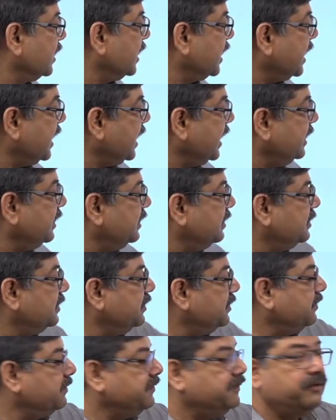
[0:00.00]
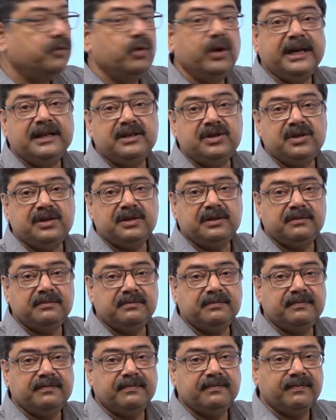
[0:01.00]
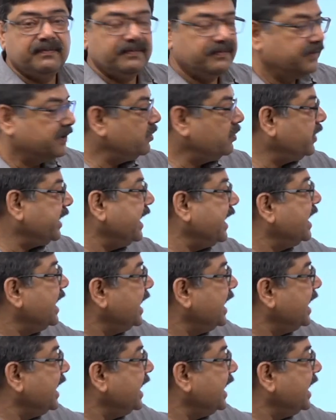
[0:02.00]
and 4H. Okay,